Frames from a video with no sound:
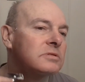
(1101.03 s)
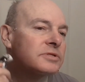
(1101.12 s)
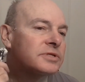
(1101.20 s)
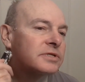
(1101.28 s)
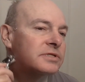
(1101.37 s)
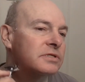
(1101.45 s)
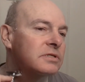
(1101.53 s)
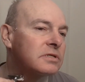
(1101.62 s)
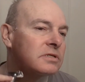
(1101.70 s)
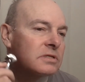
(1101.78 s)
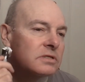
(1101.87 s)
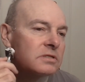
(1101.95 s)
And such
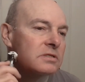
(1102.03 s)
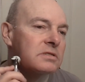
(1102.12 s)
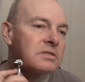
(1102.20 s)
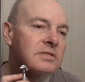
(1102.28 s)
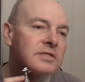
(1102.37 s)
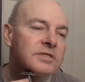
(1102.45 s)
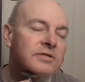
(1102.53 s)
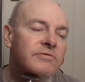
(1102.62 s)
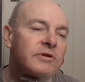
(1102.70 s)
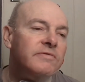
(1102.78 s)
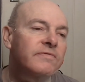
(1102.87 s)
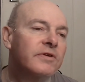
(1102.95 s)
a
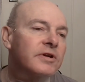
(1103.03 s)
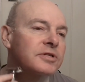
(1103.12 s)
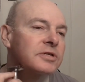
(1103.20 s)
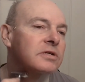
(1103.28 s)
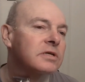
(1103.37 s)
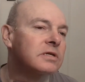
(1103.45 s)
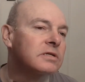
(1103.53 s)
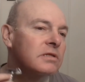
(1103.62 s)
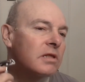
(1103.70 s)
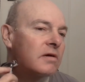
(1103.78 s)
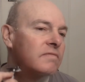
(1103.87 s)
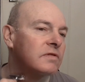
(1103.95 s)
refreshing
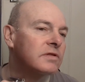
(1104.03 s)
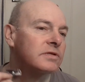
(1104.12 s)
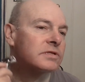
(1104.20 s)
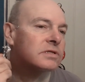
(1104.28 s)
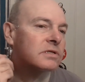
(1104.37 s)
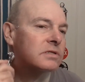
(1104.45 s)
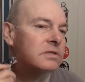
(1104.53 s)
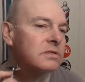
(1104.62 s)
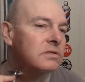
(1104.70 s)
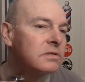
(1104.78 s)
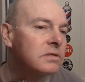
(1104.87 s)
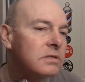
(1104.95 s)
and lovely scent
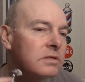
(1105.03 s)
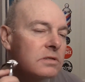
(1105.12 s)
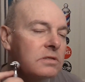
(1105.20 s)
to it.